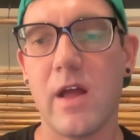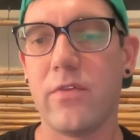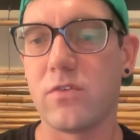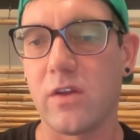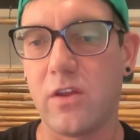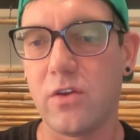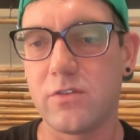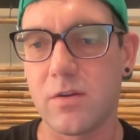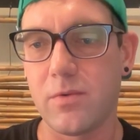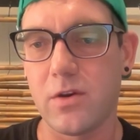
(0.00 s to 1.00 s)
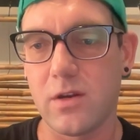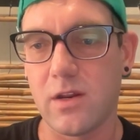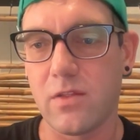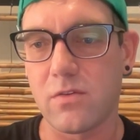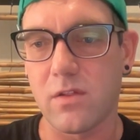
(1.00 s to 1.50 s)
There's a huge
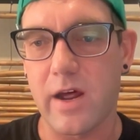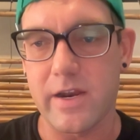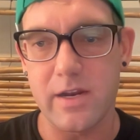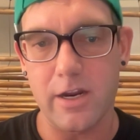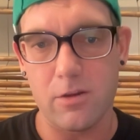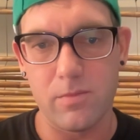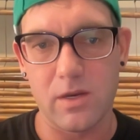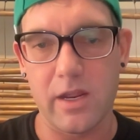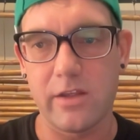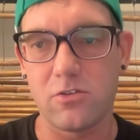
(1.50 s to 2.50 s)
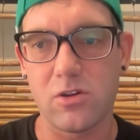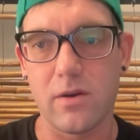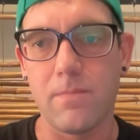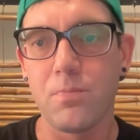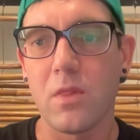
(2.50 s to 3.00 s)
community. There's a lot of documentation.